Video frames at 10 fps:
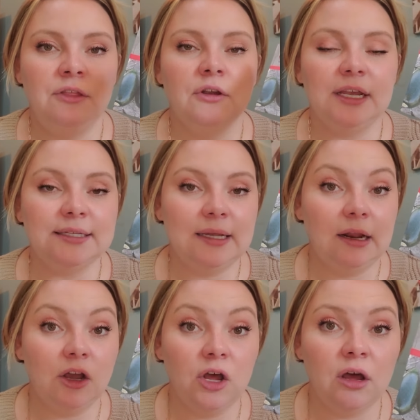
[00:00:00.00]
They're easy to
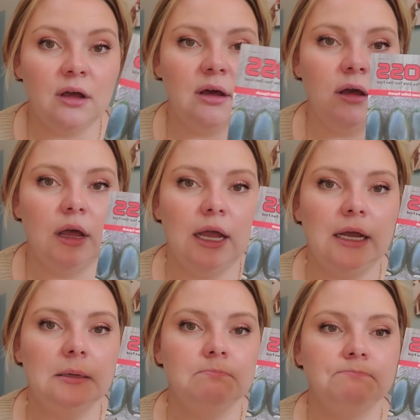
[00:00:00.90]
cook,
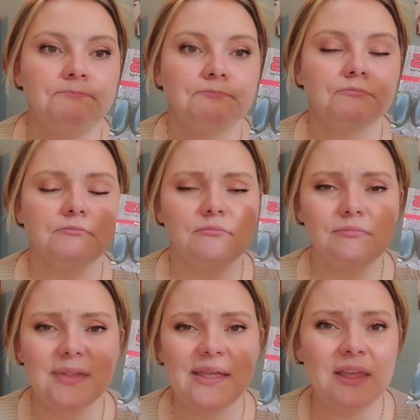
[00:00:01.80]
and
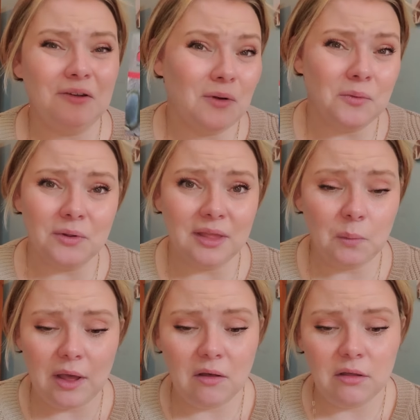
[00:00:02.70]
they grow really
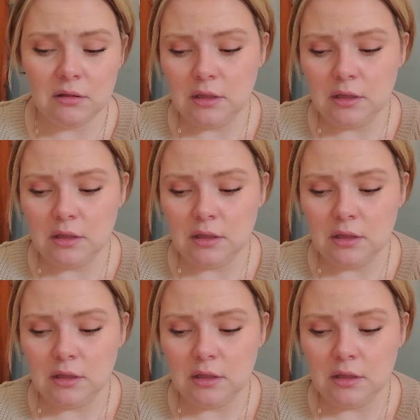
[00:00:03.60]
well.